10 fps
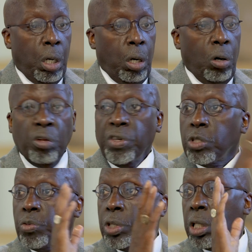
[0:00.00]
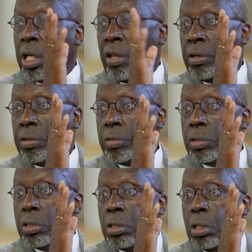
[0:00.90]
All of us were together
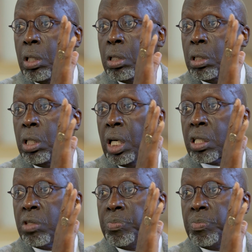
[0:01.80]
under Dr.